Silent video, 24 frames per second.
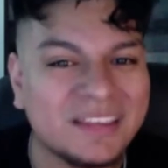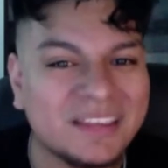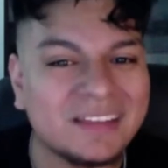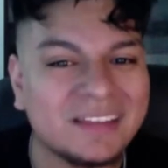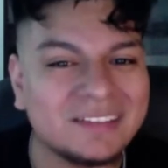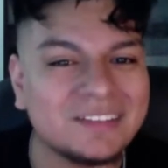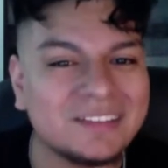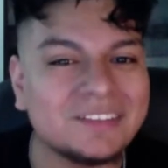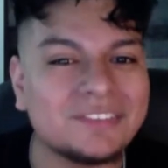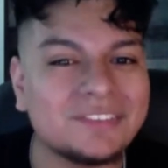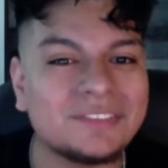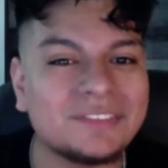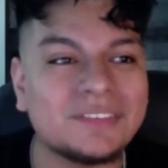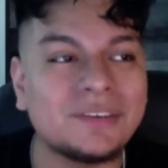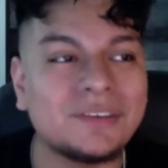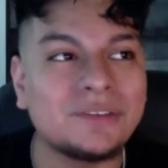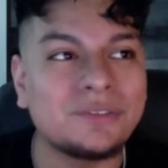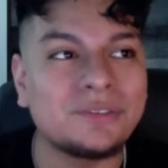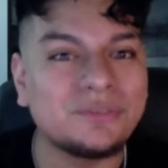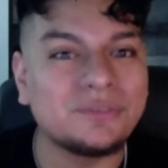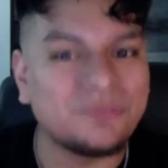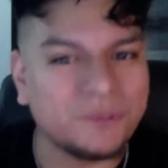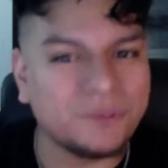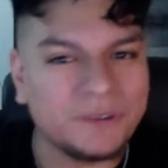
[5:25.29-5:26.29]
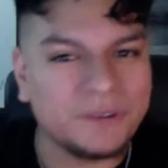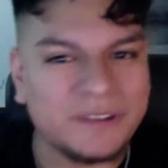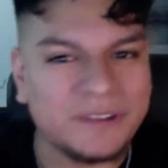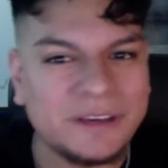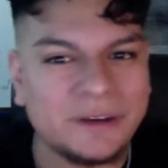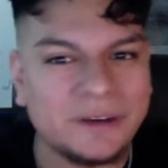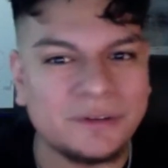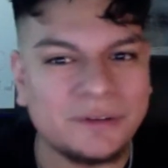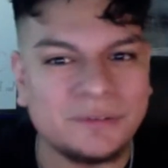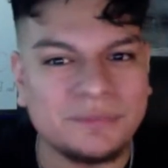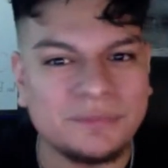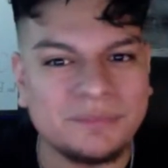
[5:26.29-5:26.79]
at least for
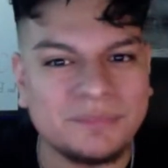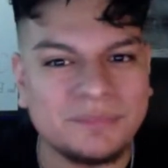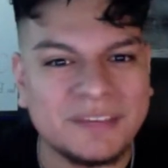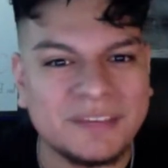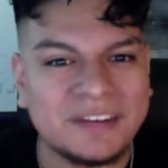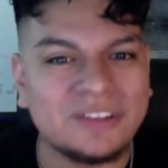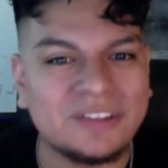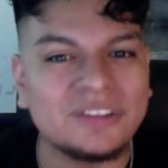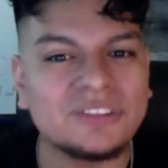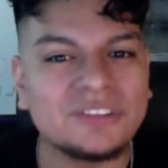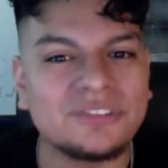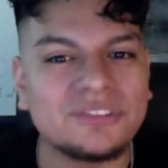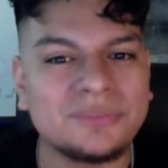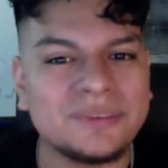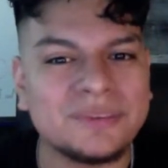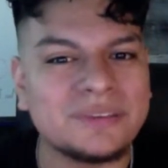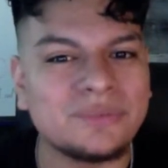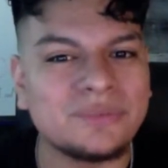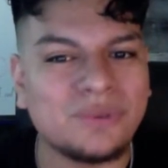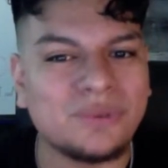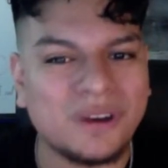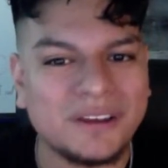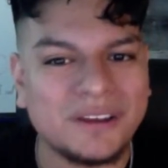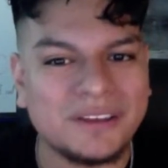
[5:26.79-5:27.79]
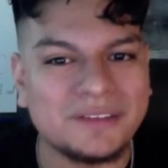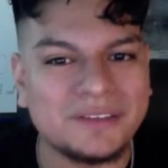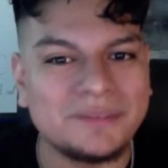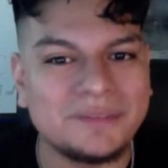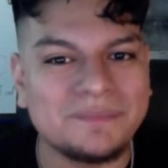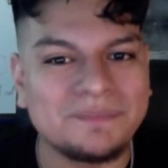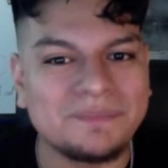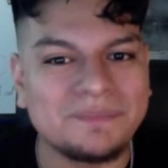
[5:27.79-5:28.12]
now. And I'll explain why.